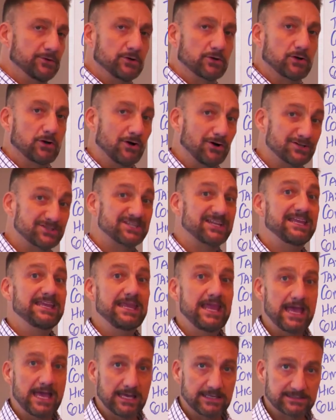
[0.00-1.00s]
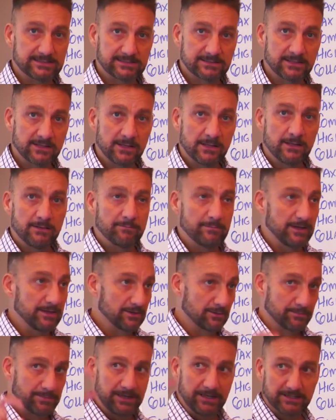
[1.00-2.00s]
your cost? Yes. May
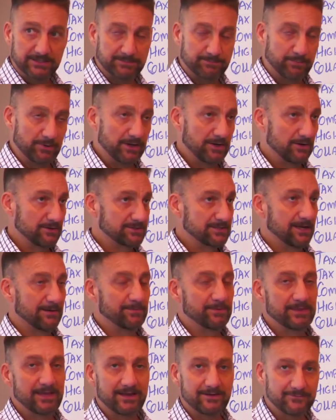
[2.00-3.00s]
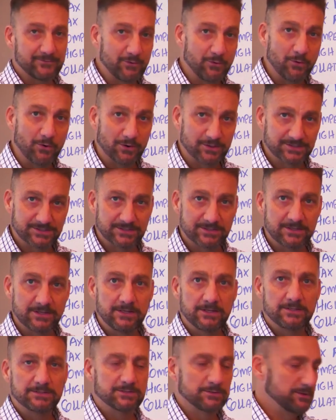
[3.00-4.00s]
there be a spread on top of that? Of course.
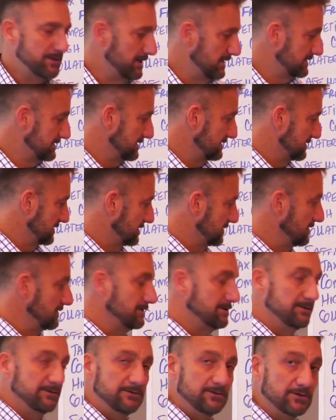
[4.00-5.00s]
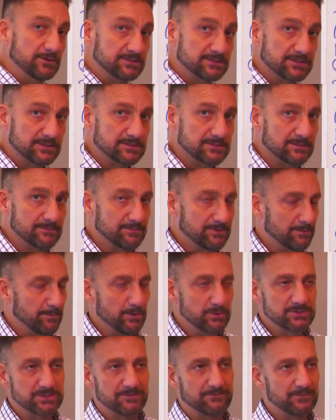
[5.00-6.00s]
So yes, it's a good system, the
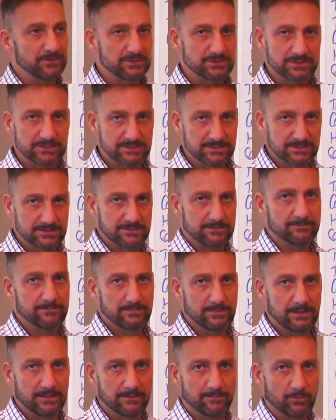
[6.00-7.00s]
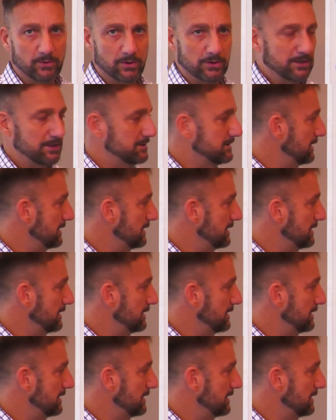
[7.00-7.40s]
most efficient system in the market